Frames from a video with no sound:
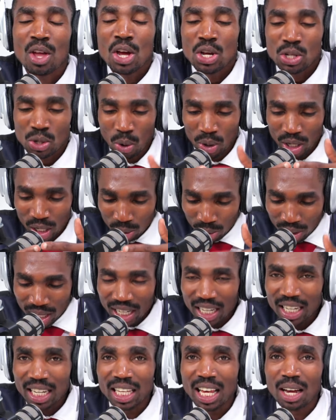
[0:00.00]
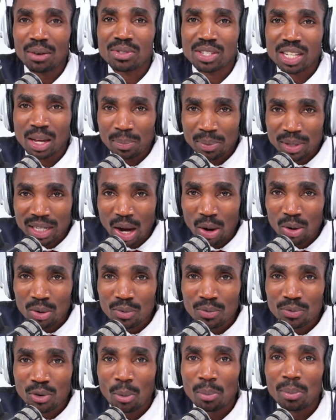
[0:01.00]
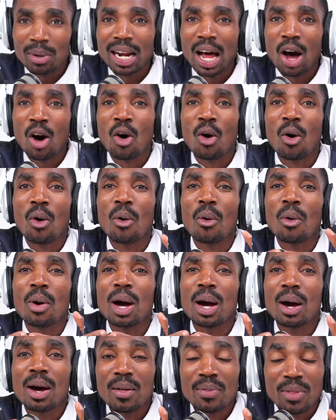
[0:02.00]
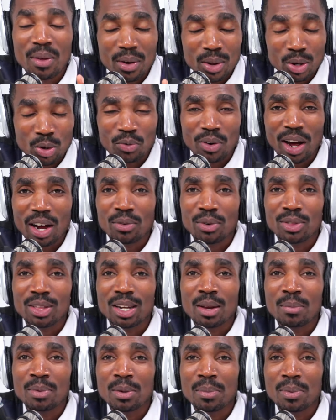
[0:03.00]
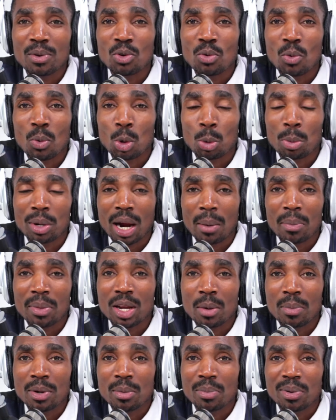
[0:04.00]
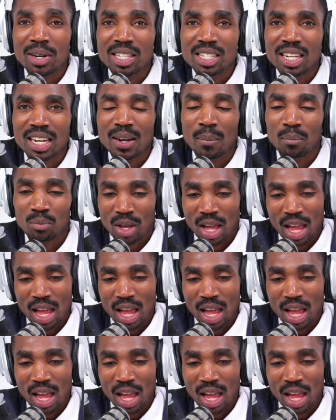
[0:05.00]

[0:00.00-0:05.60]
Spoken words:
So Kithuri Kindiki have stepped down from now to become the deputy president.